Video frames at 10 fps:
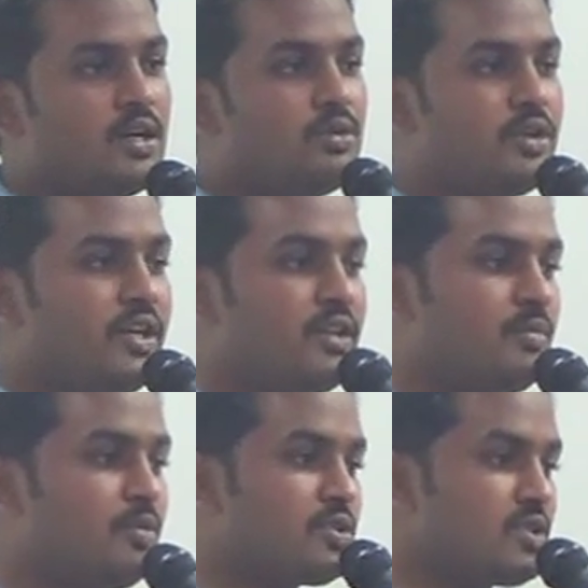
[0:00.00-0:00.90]
Accounting in
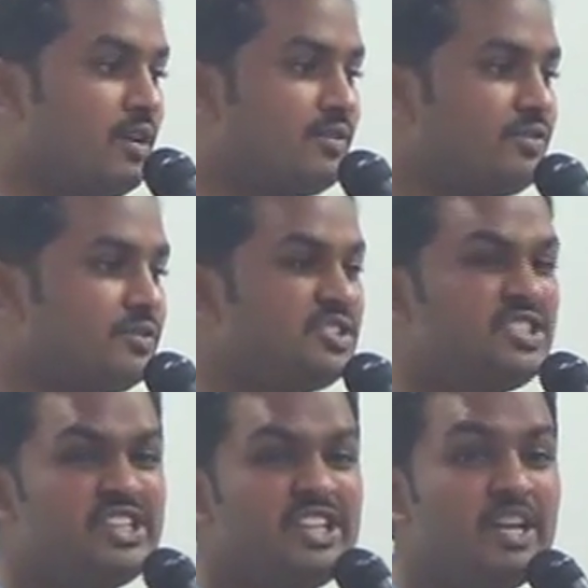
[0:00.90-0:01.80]
the books of
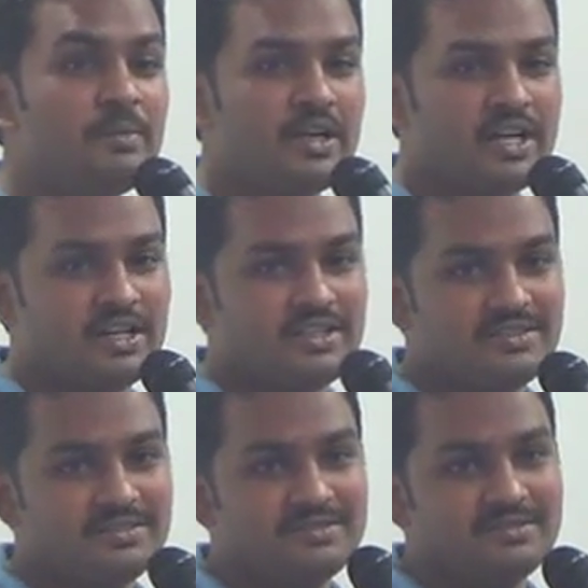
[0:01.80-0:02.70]
G
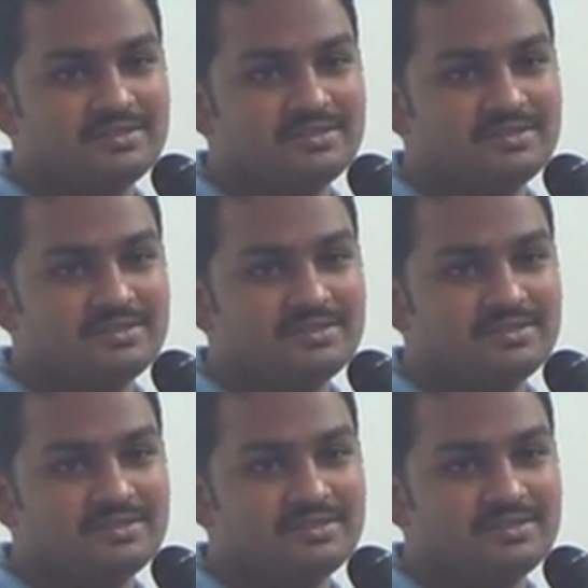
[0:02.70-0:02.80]
Limited.